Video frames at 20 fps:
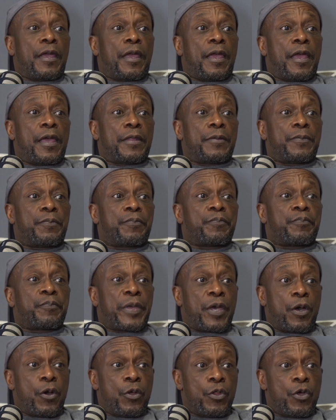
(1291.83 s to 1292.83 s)
at
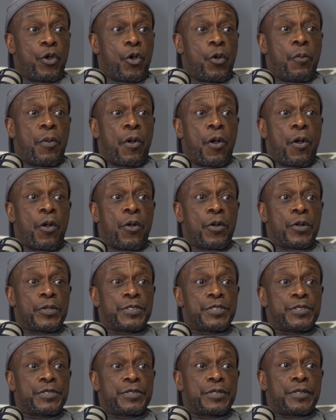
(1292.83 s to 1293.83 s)
parallel
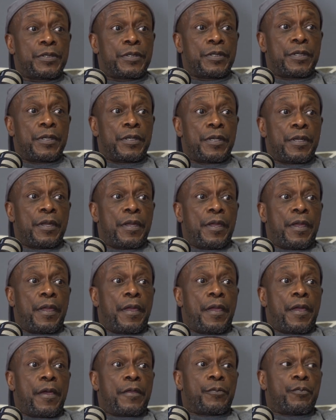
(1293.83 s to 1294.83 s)
bars
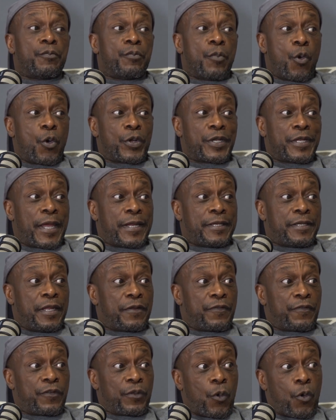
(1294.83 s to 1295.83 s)
more than I did
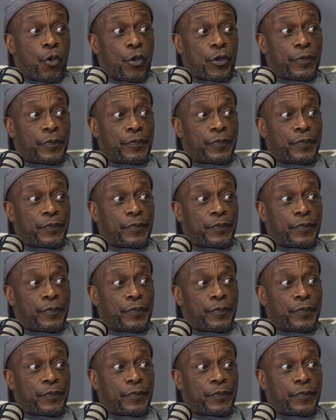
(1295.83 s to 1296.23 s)
floor.